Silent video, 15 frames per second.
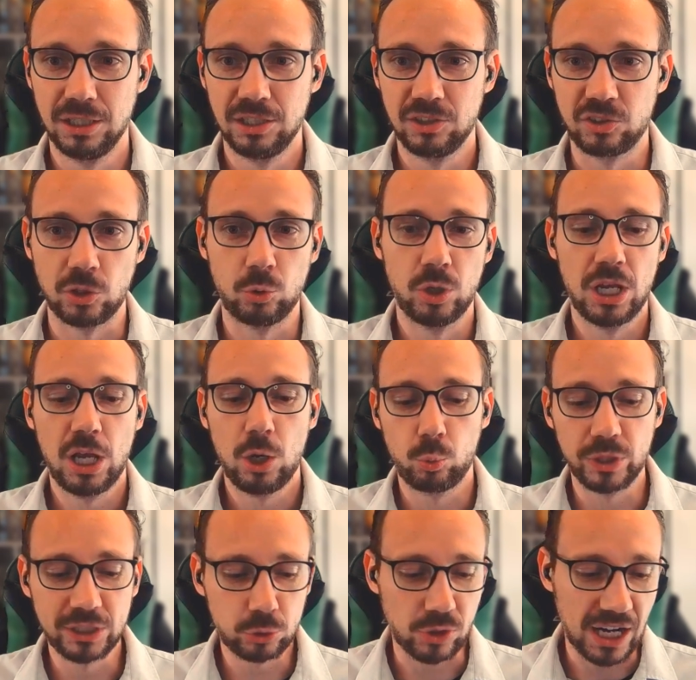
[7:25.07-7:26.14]
So
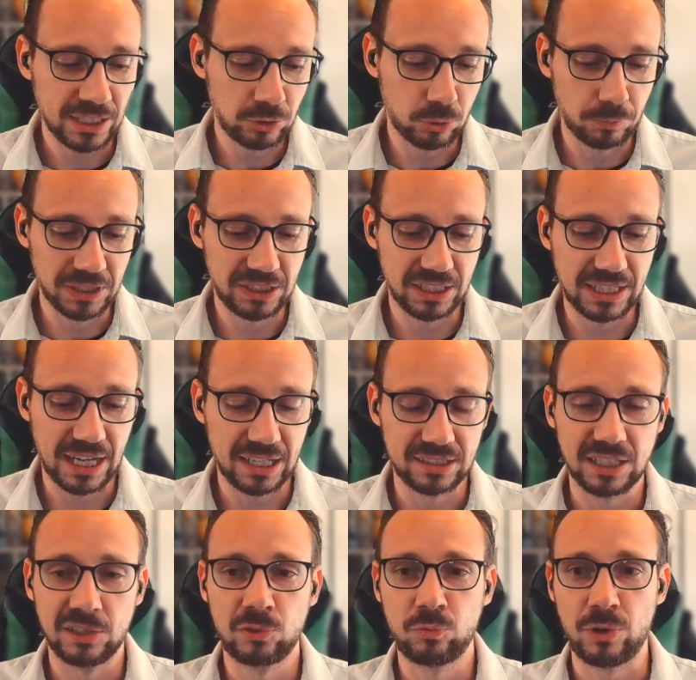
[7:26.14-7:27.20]
we try to mitigate
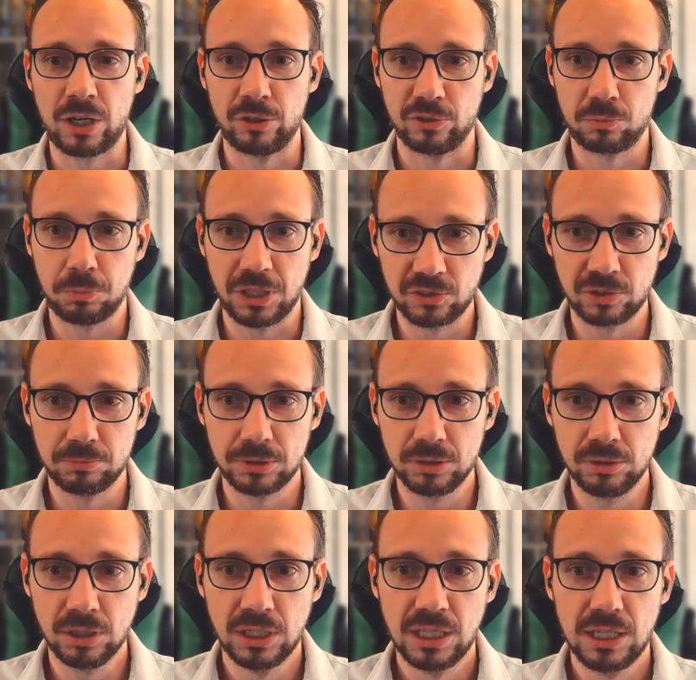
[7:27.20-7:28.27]
as far as possible,